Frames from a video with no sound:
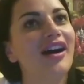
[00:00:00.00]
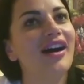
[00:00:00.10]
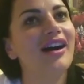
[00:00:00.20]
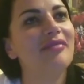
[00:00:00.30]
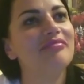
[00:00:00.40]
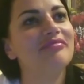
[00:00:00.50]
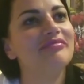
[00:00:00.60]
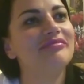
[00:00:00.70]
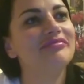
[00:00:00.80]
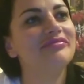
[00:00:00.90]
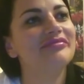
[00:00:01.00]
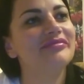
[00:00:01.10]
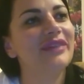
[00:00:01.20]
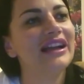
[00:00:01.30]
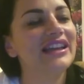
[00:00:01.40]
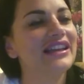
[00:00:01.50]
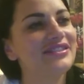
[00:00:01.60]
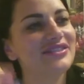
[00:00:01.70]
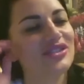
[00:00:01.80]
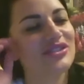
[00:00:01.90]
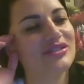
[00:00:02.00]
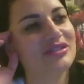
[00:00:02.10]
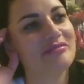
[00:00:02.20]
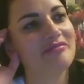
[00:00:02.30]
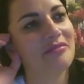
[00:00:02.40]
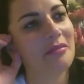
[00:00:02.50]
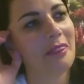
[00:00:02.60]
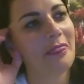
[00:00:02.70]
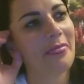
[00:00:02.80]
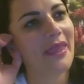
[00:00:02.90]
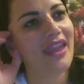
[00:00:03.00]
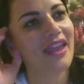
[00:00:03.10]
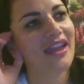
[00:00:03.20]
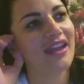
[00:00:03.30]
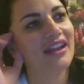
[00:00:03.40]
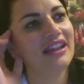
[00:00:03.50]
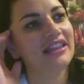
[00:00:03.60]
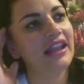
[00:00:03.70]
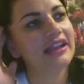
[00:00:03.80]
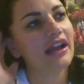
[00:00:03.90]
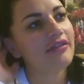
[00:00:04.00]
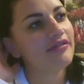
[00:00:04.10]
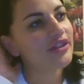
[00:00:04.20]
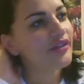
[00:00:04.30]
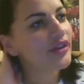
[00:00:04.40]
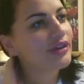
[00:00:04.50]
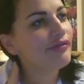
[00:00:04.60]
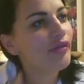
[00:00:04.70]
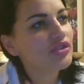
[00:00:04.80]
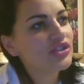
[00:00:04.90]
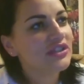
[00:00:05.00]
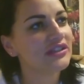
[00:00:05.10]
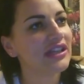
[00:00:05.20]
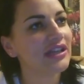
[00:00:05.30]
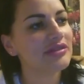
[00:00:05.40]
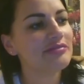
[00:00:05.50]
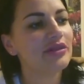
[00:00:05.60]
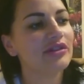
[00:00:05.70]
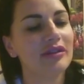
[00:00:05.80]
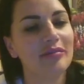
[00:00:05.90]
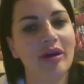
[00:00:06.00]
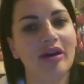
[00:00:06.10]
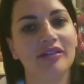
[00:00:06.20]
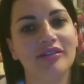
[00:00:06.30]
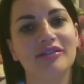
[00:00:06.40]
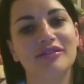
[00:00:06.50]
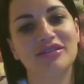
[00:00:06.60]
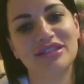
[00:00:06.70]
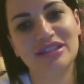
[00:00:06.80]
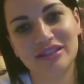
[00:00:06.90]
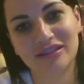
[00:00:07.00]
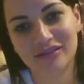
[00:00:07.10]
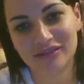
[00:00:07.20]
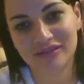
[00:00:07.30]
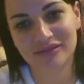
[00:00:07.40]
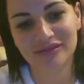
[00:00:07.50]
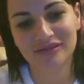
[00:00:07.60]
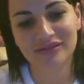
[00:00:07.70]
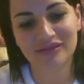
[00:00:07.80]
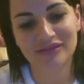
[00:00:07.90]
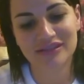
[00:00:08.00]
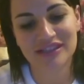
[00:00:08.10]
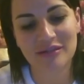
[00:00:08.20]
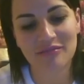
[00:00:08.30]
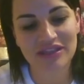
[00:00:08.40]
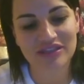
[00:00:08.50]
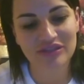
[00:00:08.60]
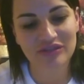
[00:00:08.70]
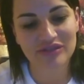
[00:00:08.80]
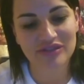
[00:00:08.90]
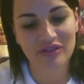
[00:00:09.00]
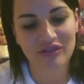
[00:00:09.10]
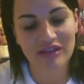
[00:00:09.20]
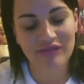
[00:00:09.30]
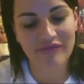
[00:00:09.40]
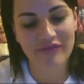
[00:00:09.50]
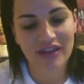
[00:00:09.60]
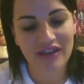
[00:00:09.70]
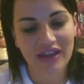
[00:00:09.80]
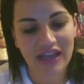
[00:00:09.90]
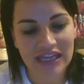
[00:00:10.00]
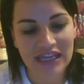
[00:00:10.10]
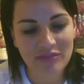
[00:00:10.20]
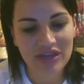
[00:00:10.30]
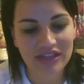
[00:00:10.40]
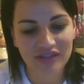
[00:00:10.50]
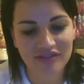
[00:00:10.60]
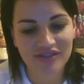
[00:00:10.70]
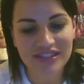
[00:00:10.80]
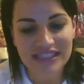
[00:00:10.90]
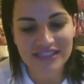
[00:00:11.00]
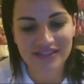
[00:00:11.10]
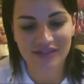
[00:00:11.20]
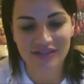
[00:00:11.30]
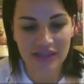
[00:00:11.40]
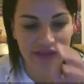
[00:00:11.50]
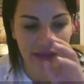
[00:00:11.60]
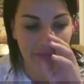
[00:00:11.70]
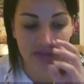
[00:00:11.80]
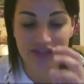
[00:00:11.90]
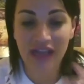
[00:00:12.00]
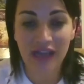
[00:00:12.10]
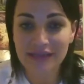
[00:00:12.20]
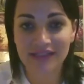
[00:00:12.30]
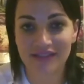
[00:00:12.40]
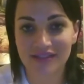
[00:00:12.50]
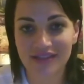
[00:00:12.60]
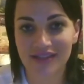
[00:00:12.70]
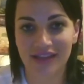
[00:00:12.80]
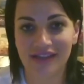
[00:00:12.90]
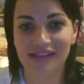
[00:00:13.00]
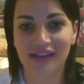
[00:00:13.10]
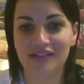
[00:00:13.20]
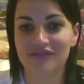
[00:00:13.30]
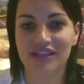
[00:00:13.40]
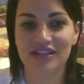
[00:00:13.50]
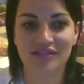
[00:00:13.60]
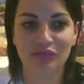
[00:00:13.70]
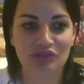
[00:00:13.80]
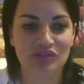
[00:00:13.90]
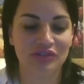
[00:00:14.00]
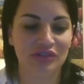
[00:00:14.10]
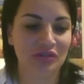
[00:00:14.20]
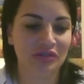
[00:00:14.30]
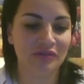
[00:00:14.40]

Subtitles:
I guess just like I feel very fortunate that I was put on the path to meet you. So if anybody else sees this and they, because I didn't see any kind of testimonial, or